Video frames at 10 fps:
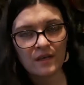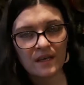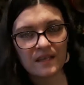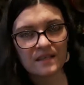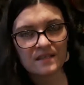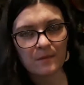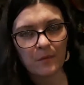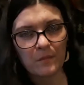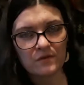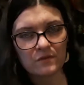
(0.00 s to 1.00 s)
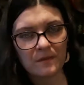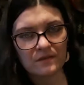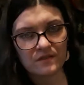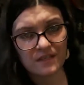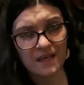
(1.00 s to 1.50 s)
heat these up and melt them
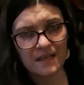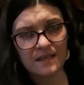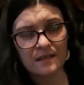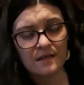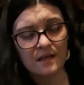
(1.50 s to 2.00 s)
outside.